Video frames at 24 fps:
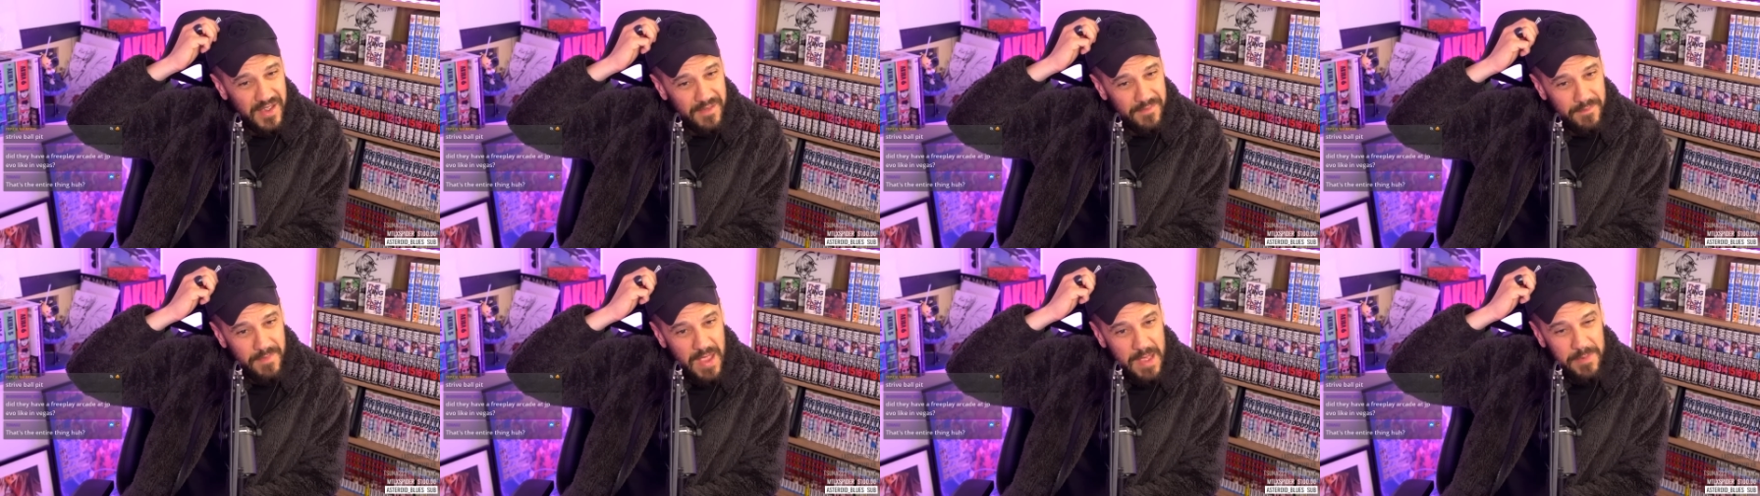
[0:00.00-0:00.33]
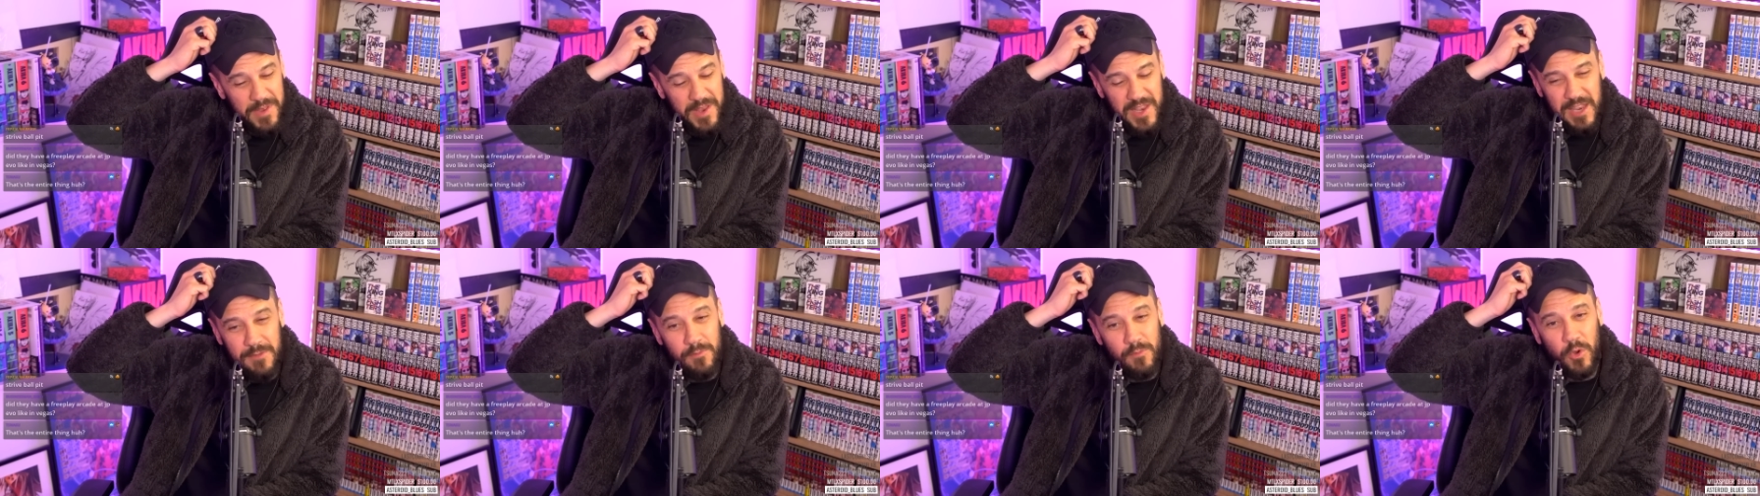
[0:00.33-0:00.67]

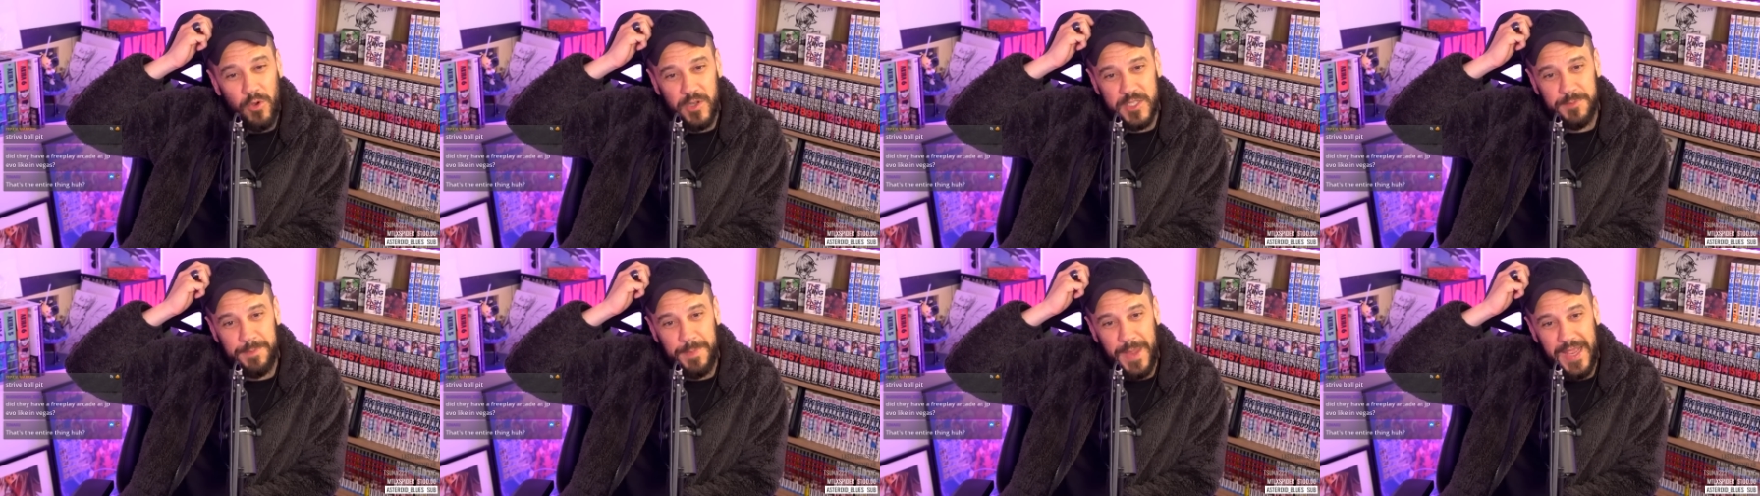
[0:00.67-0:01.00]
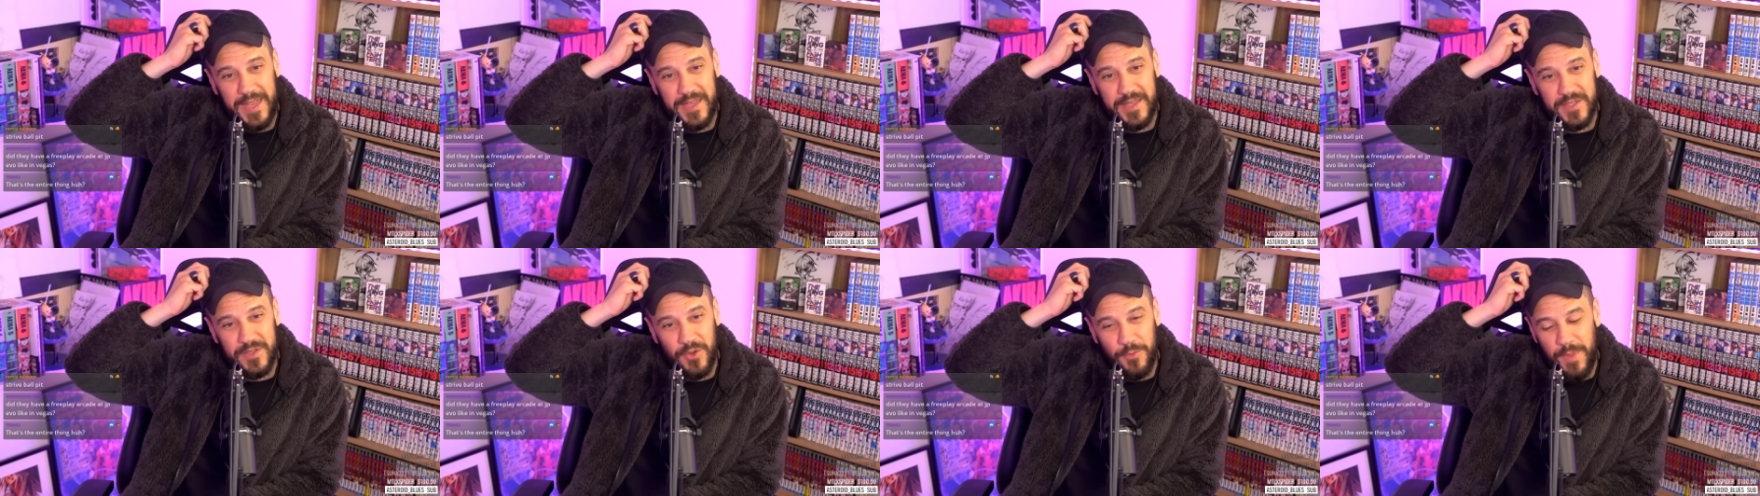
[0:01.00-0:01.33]
maybe need more
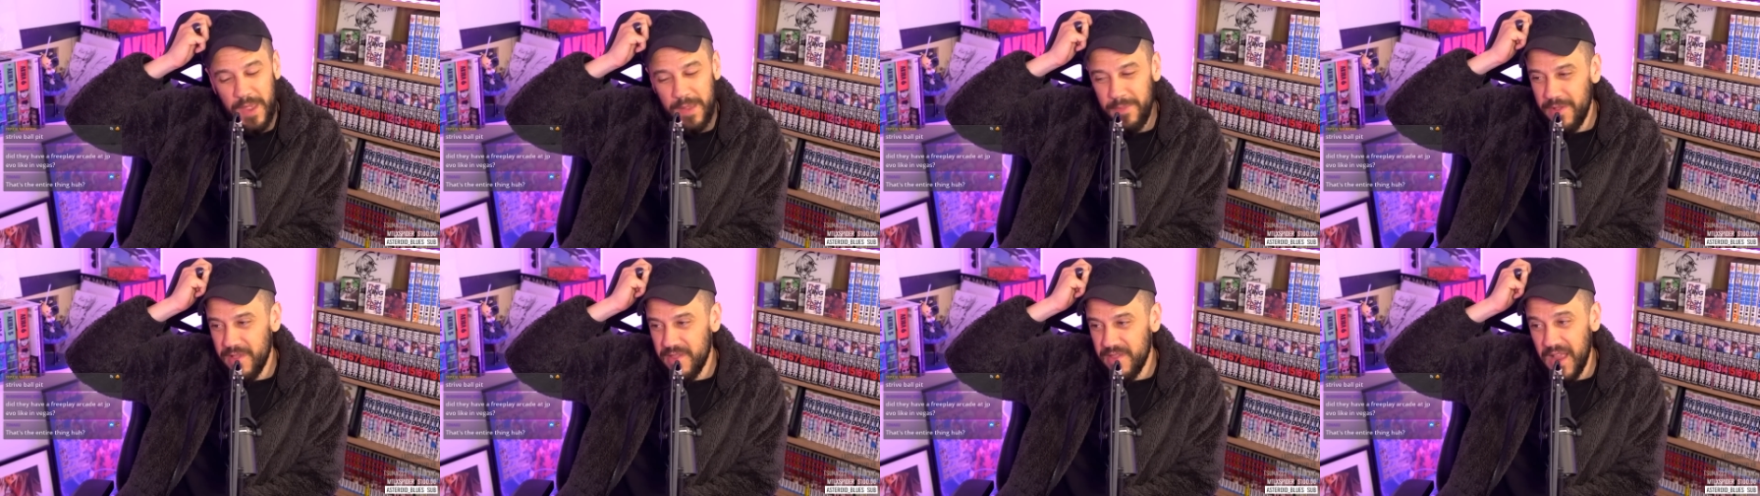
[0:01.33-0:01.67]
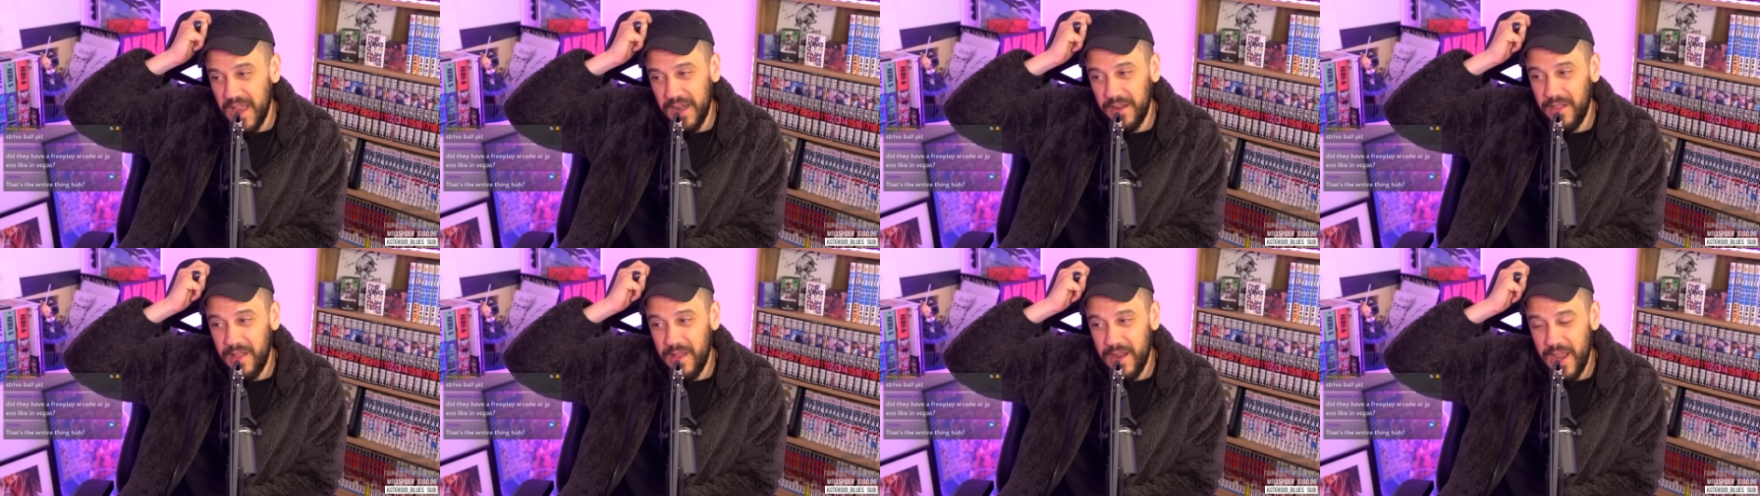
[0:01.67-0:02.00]
space or maybe it's
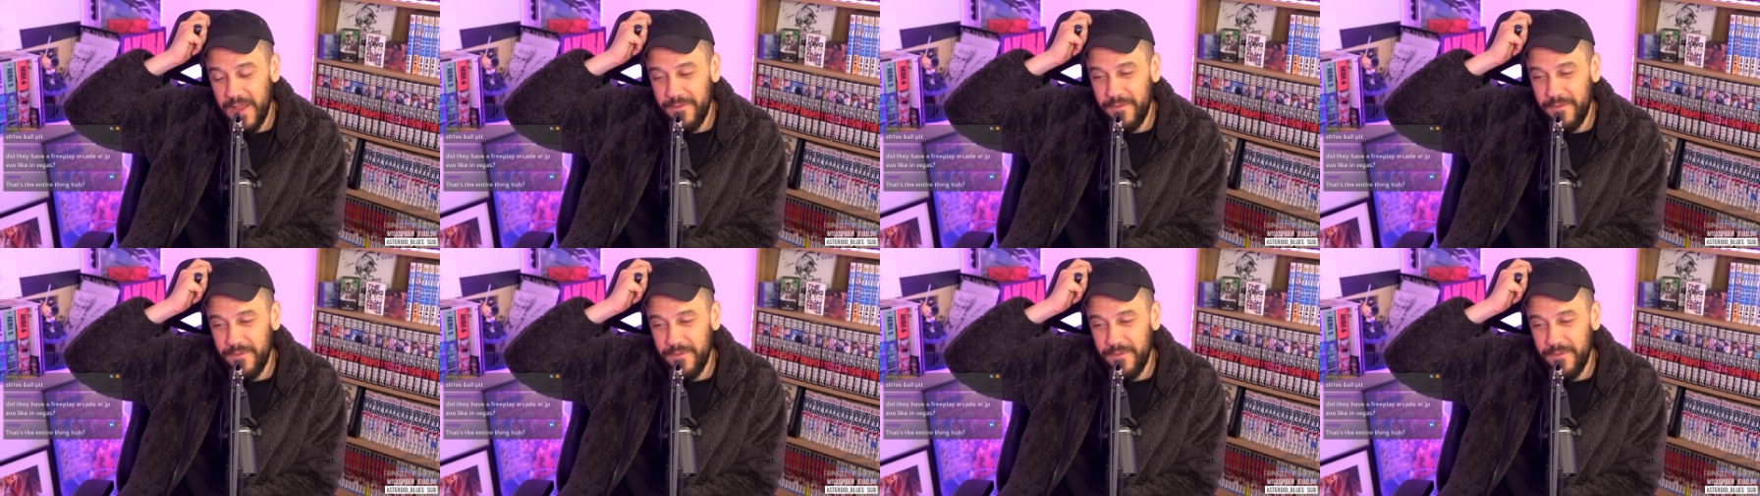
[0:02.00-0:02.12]
not a lot.